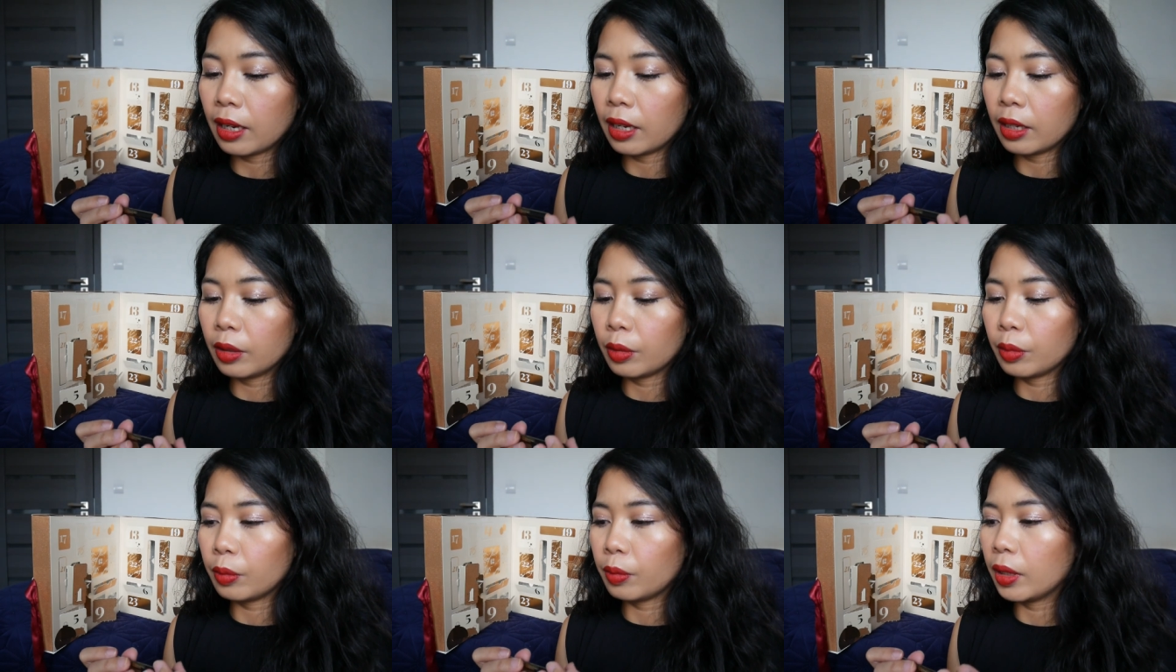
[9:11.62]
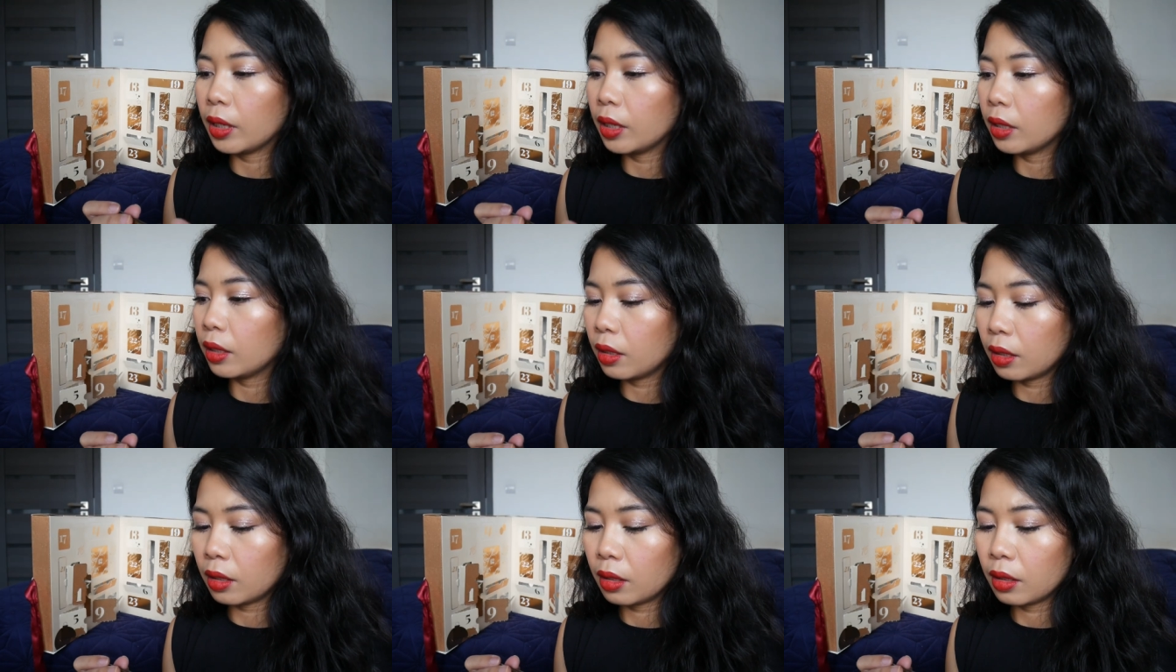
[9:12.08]
other
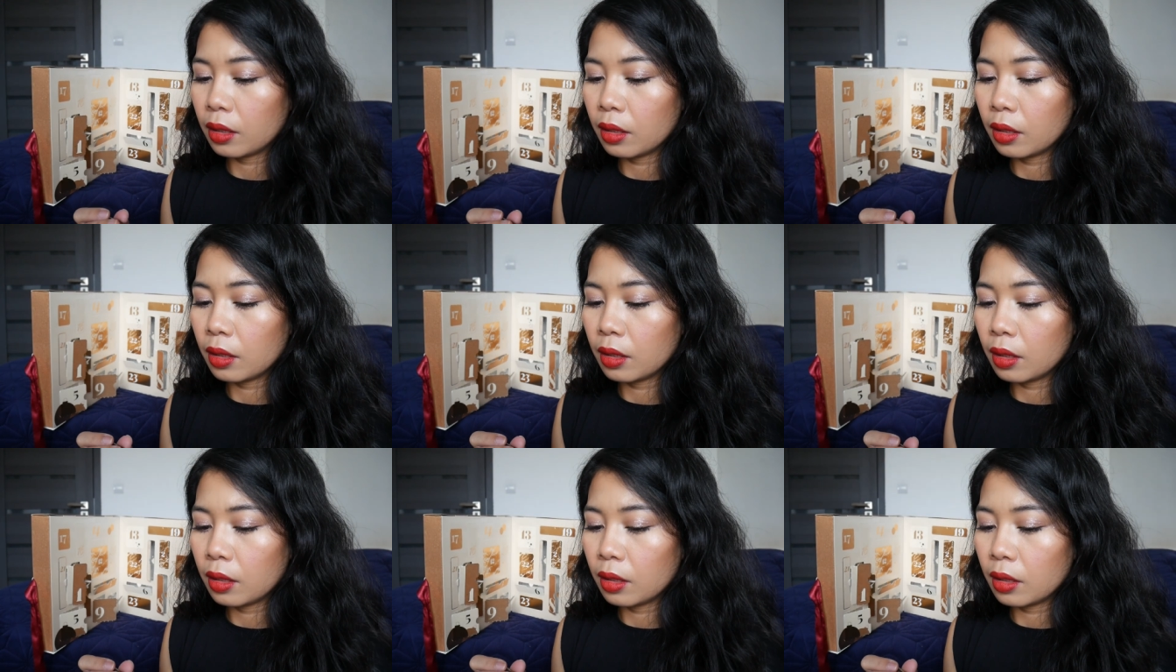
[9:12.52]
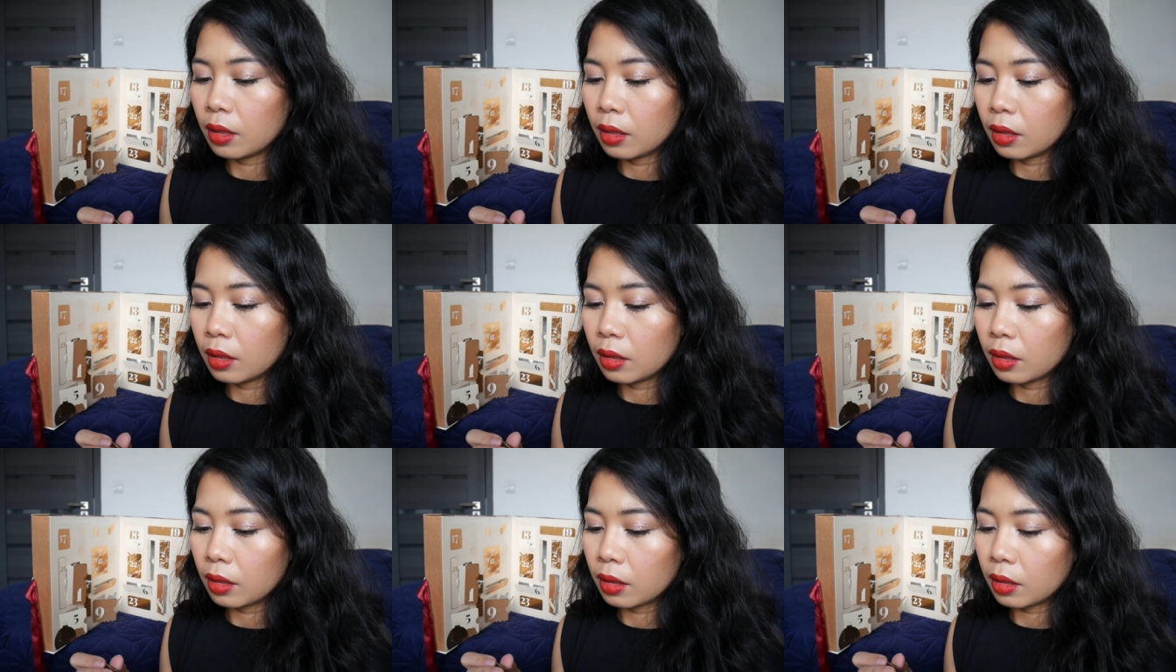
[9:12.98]
one.
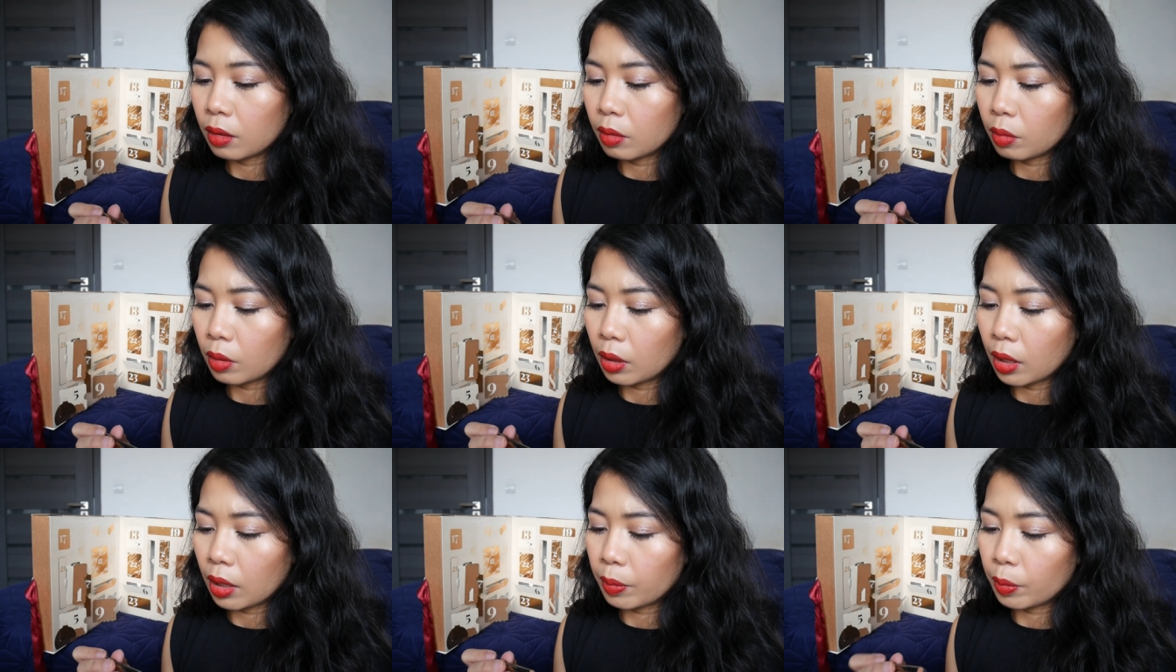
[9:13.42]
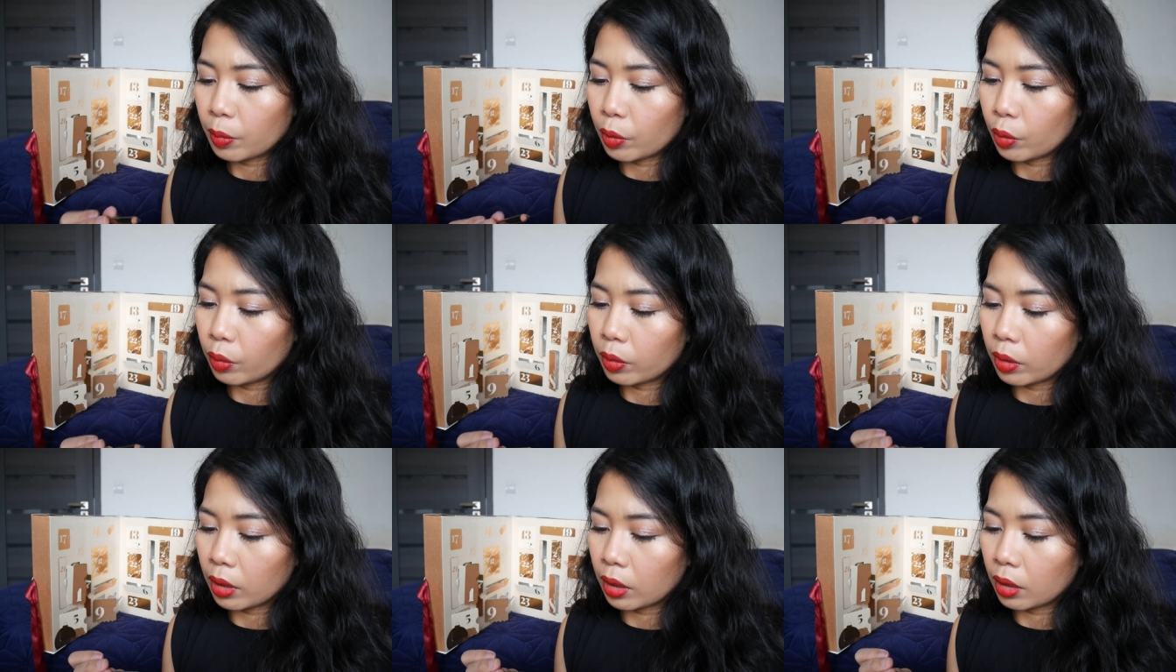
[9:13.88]
Okay, I
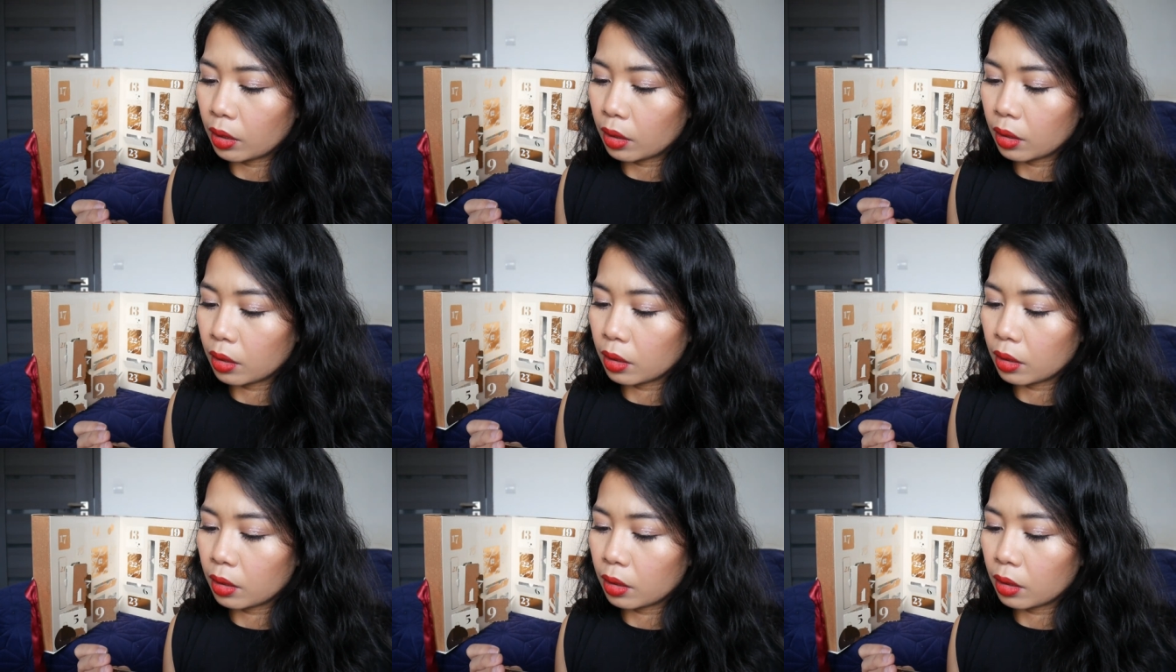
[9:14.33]
broke it.